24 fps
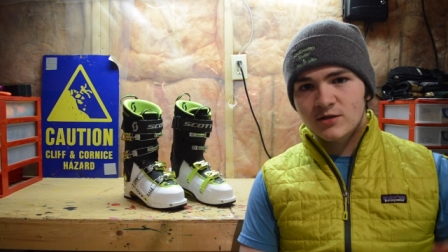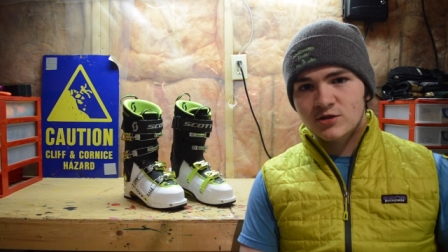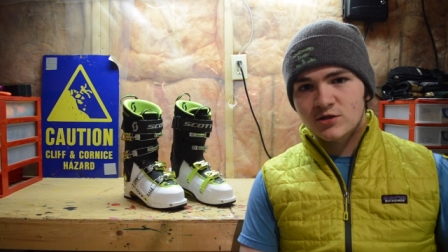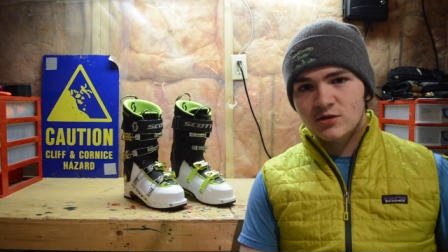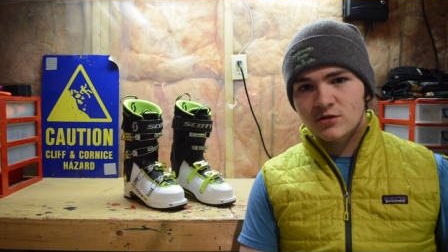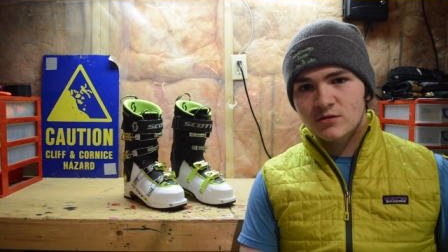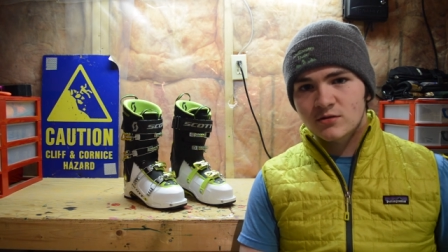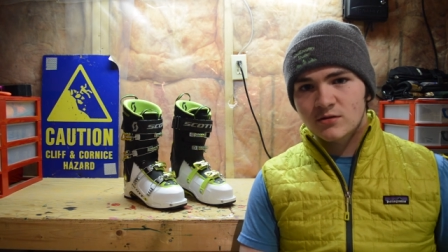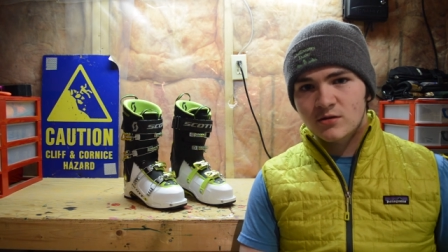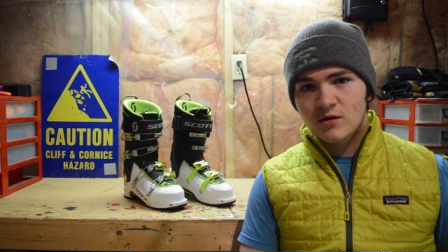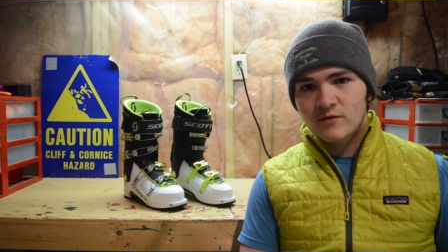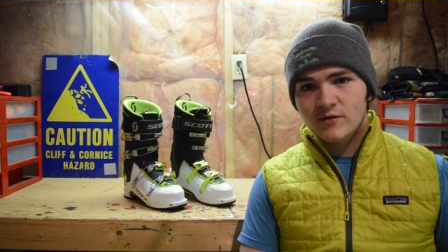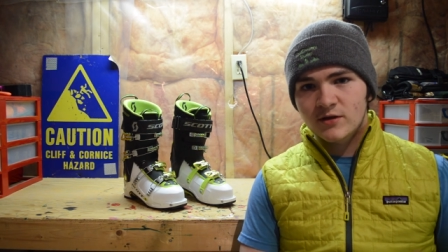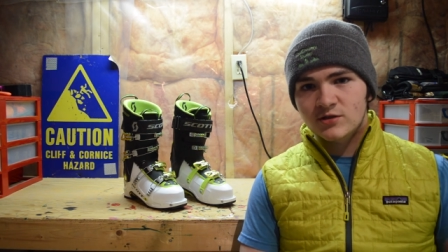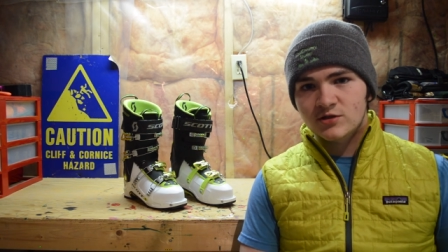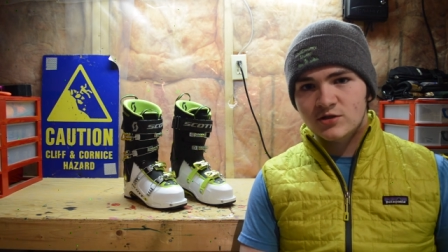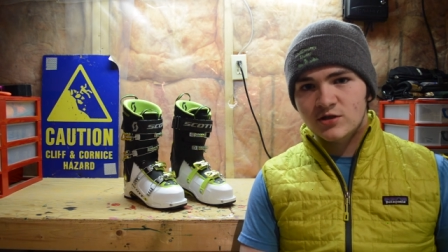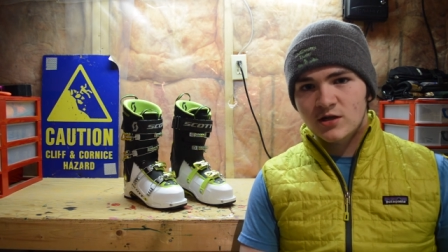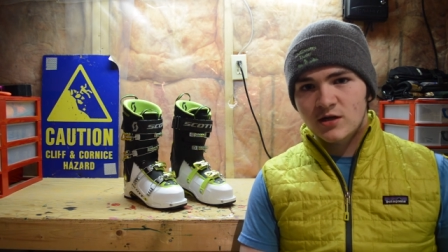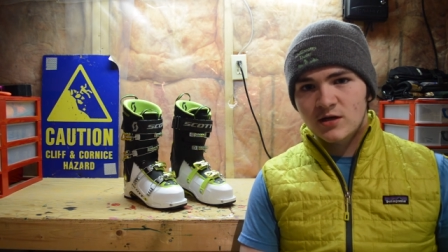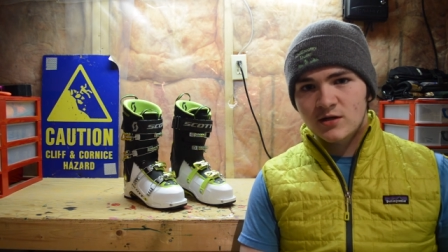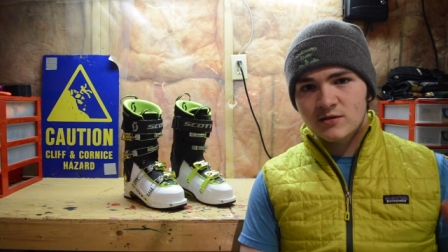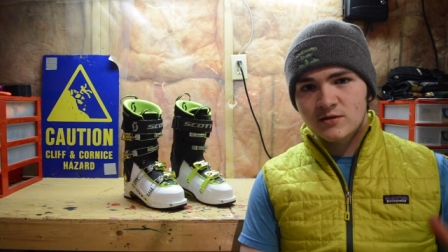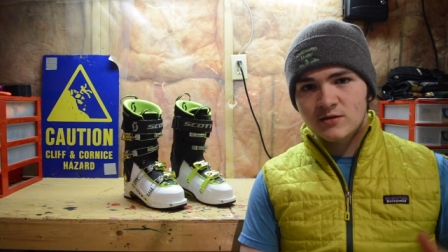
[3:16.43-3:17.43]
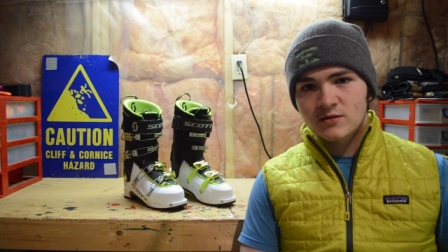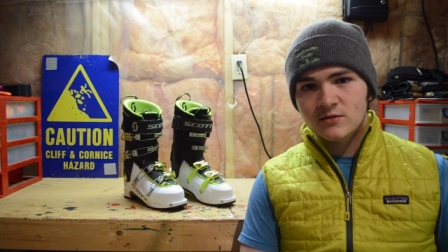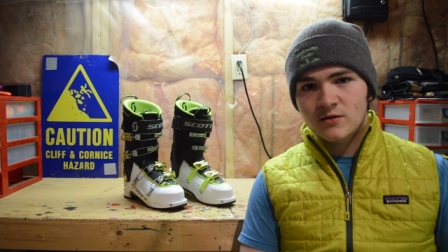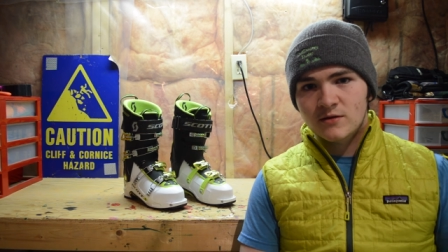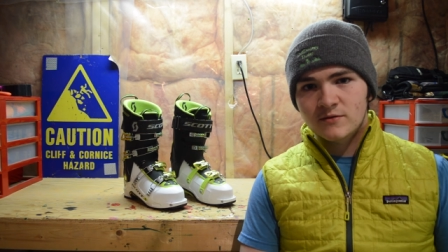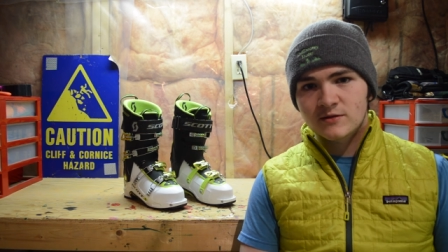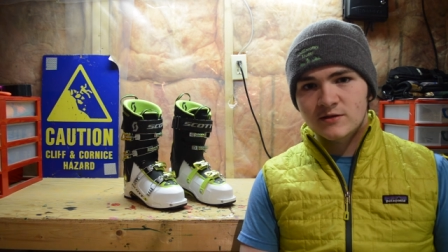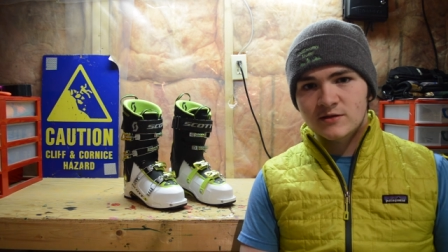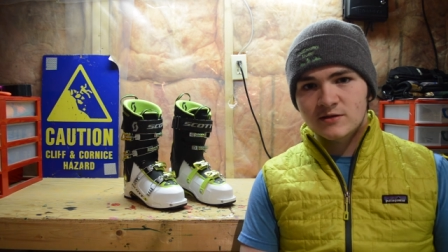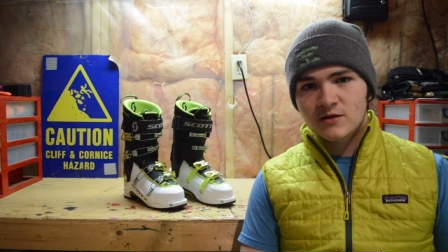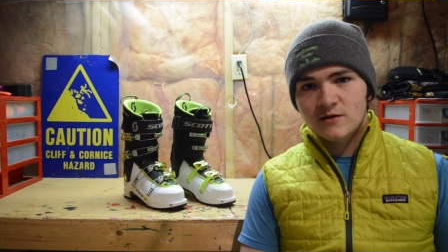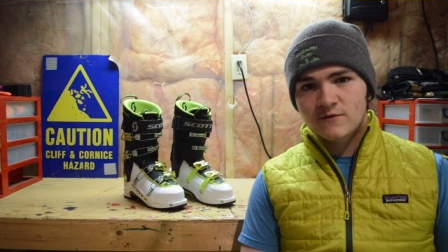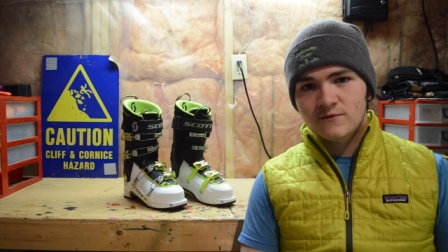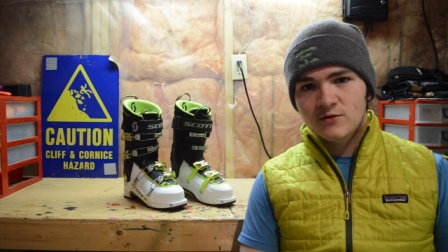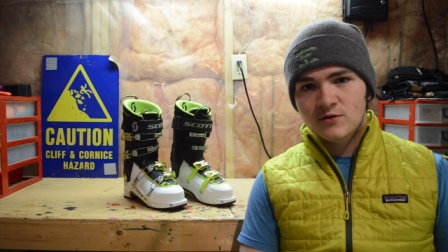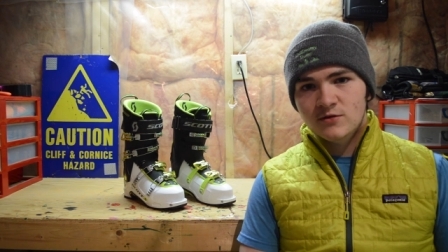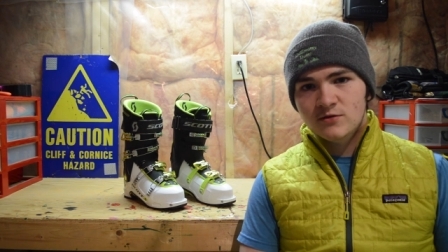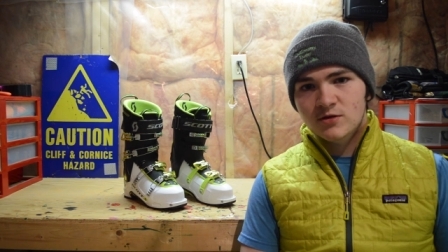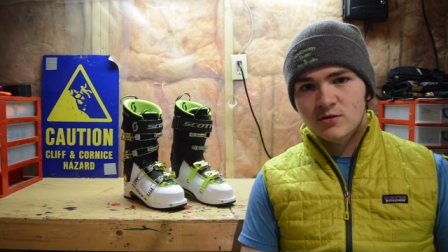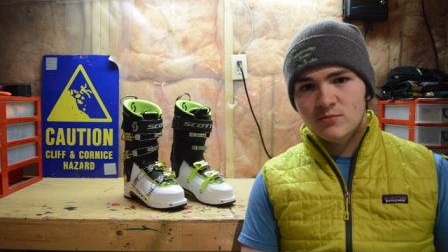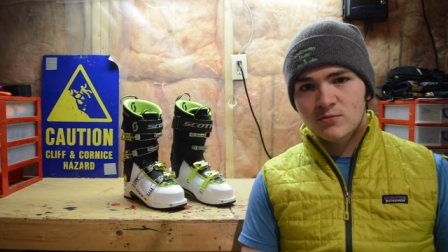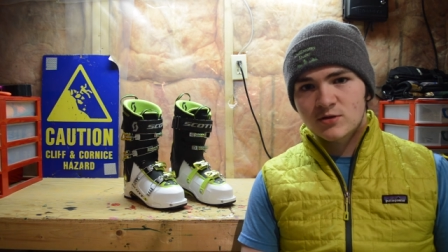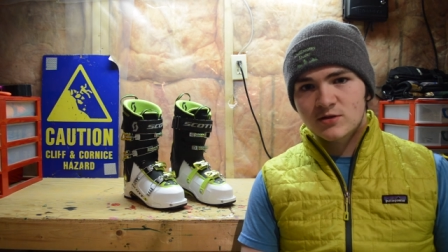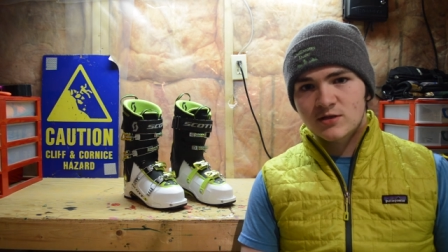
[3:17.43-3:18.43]
share, all that jazz, all the stuff
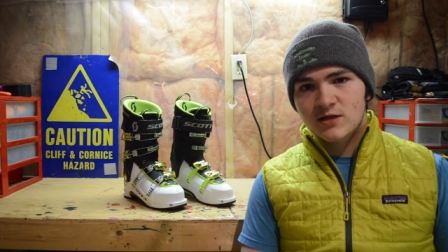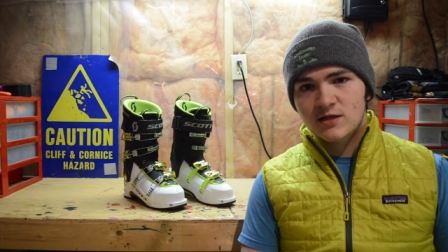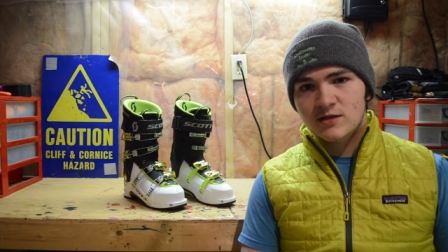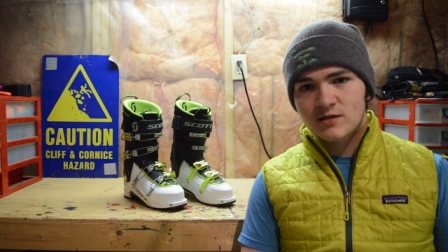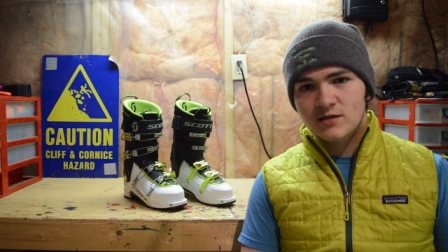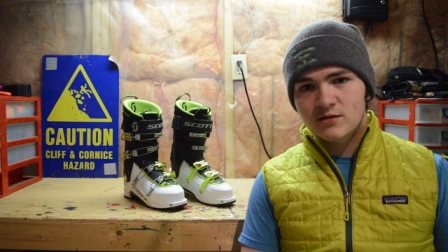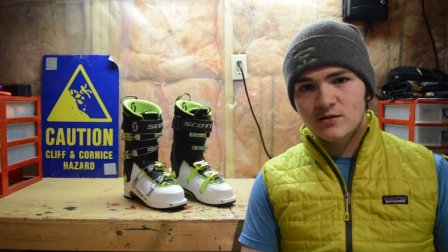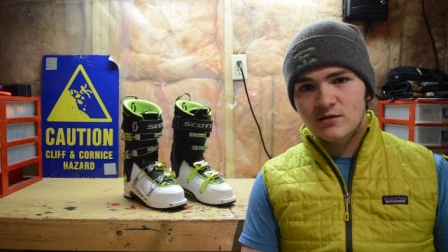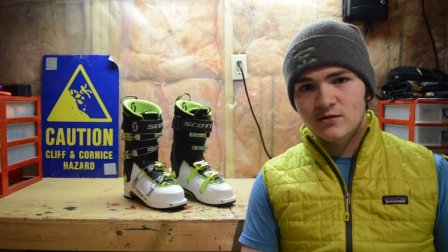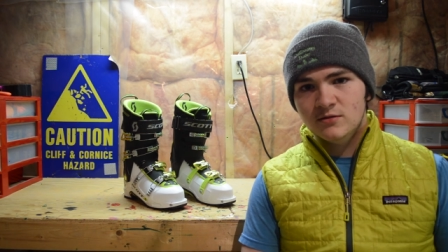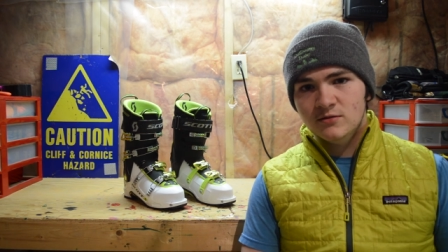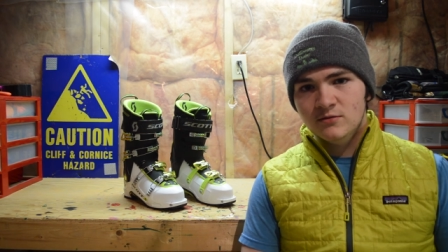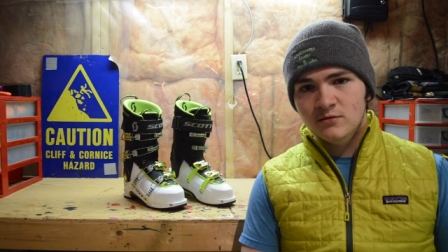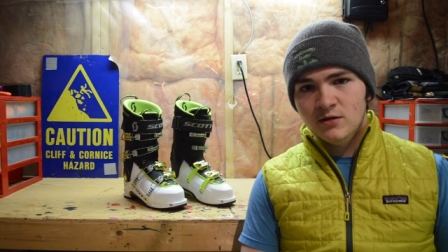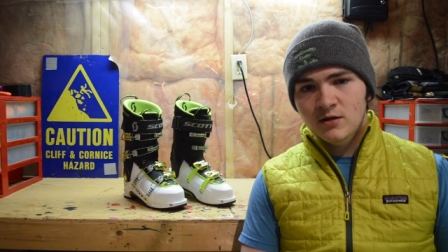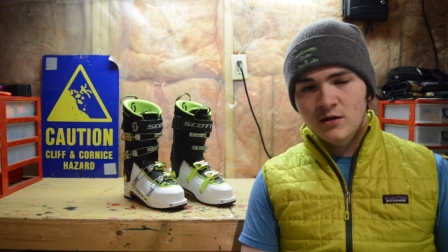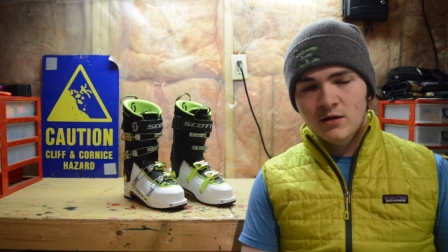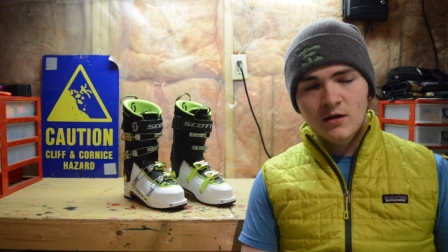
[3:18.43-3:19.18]
YouTubers ask you to do.